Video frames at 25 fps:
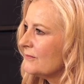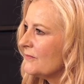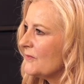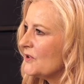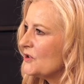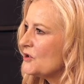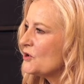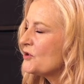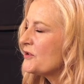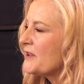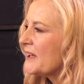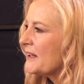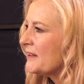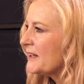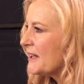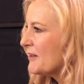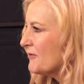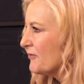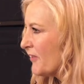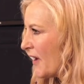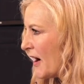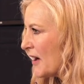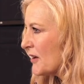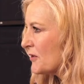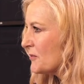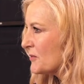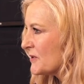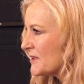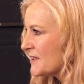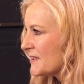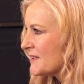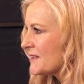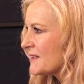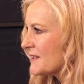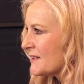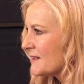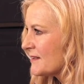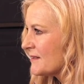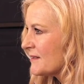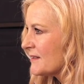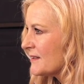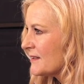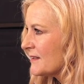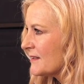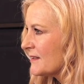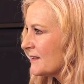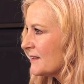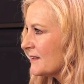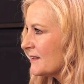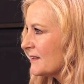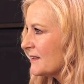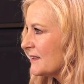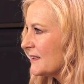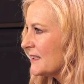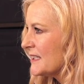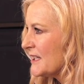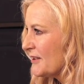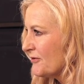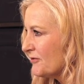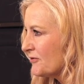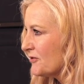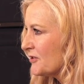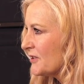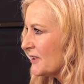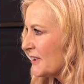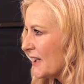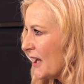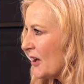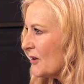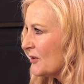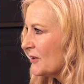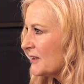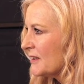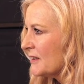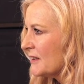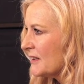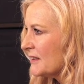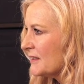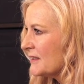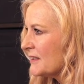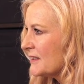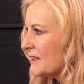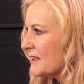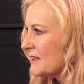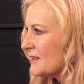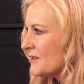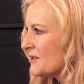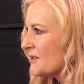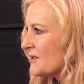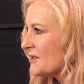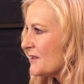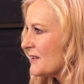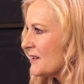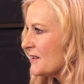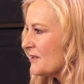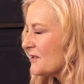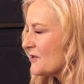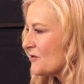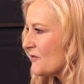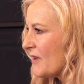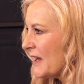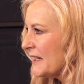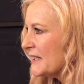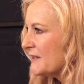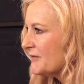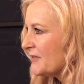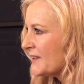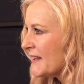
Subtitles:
Do you think the environment's different now and it's ready for